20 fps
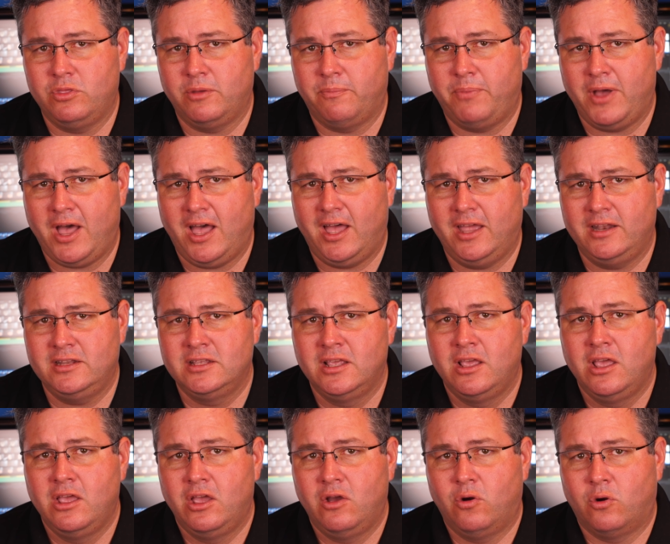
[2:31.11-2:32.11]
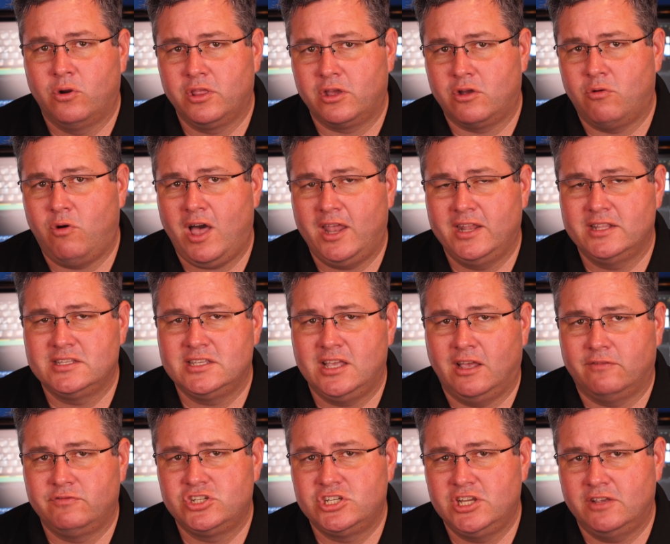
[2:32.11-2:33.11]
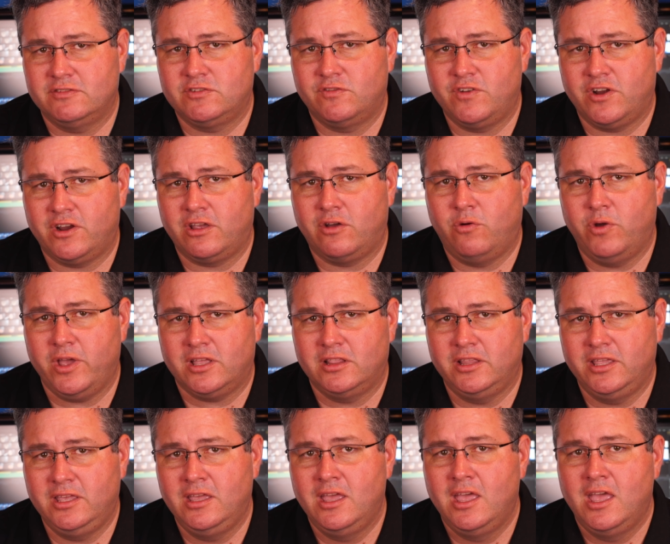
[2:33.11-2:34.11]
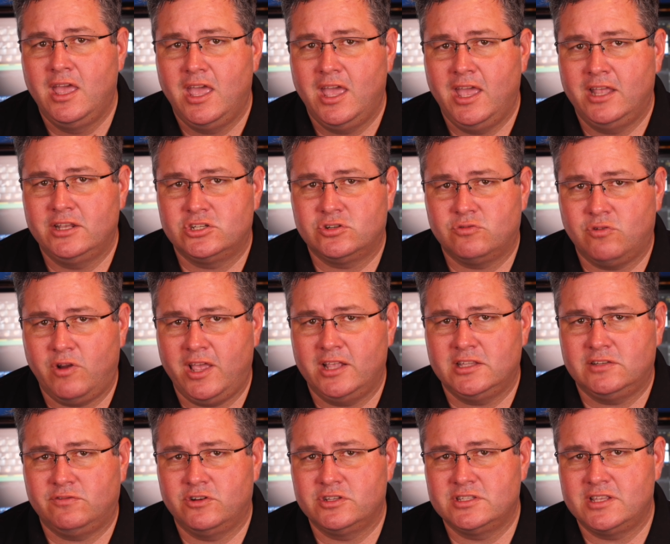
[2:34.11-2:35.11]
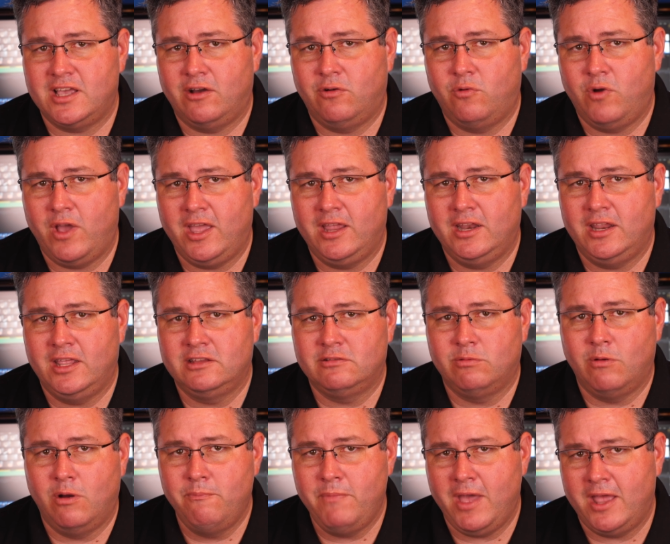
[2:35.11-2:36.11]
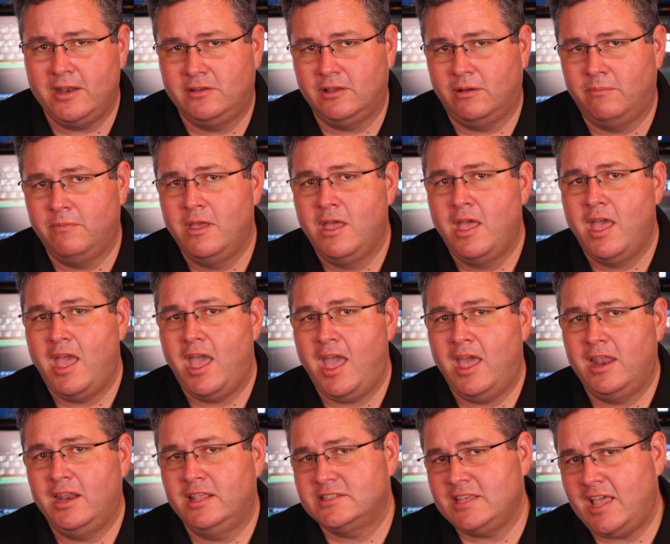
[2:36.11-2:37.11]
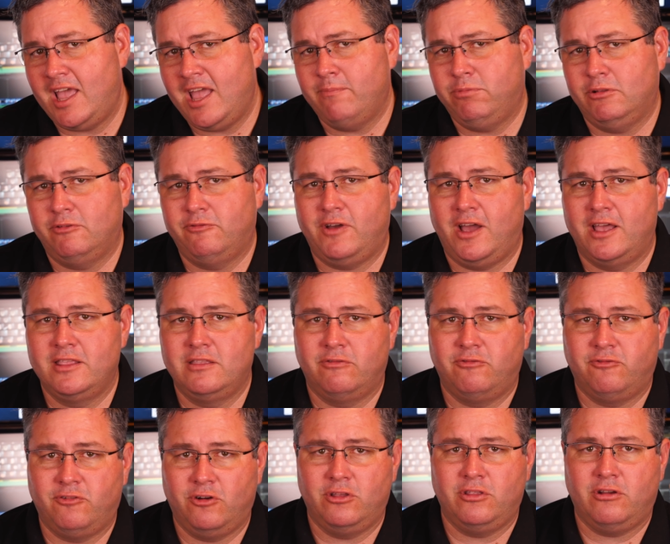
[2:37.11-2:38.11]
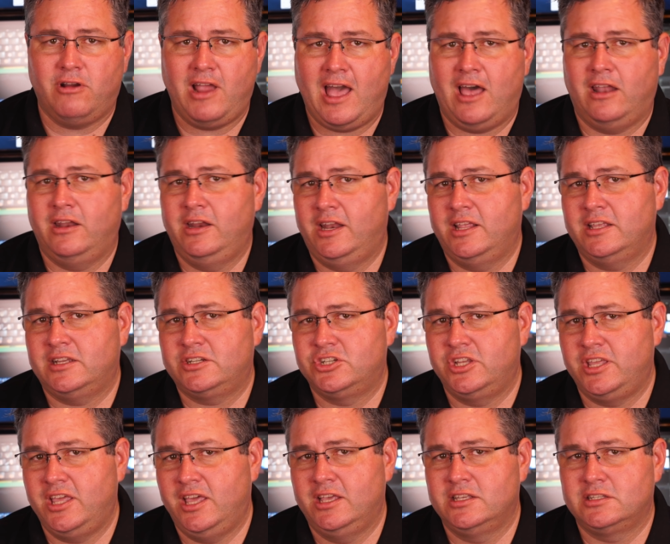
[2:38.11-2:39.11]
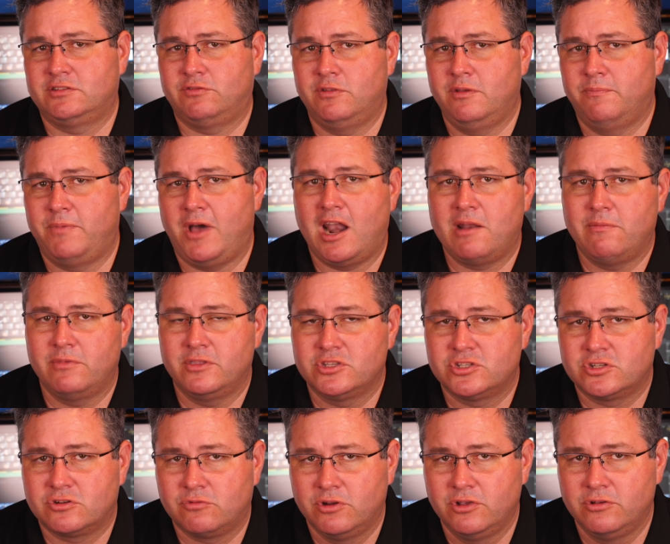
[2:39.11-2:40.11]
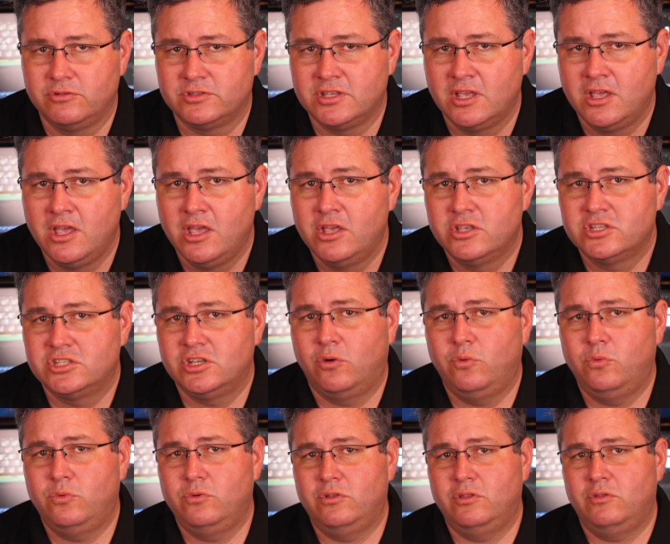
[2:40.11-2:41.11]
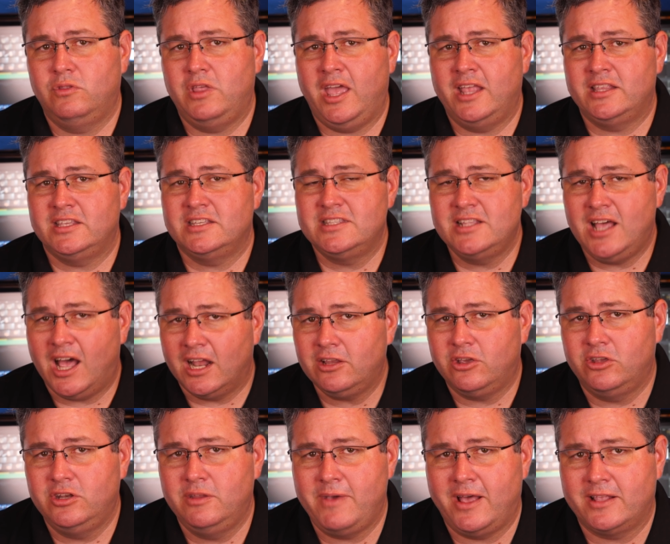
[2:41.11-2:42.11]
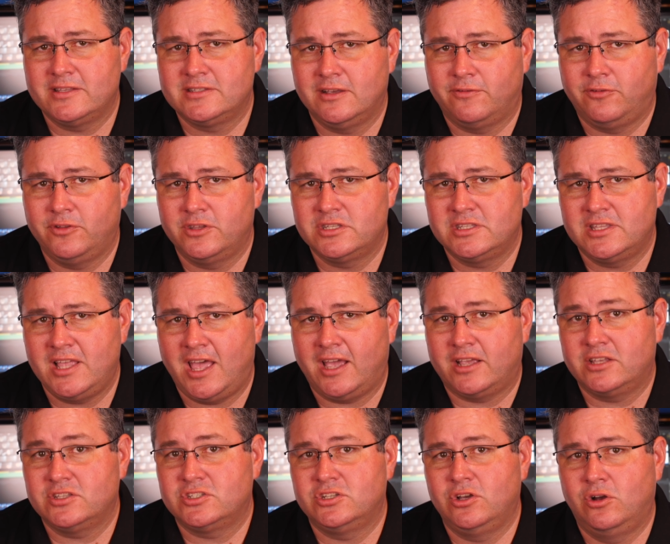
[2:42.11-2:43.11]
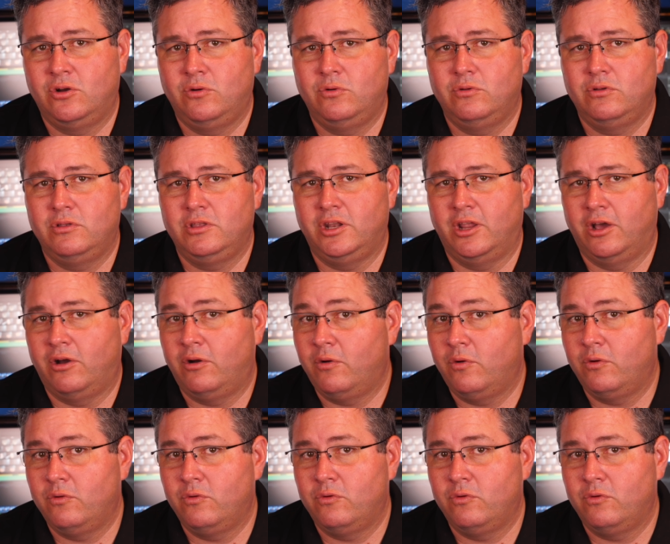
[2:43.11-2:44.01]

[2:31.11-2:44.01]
pod or the quad itself shifts very quickly, it transfers that weight into momentum, and it's amplified the further out it actually is from the bottom of the screws. So it is not good to mount stuff on the stack. So, you know,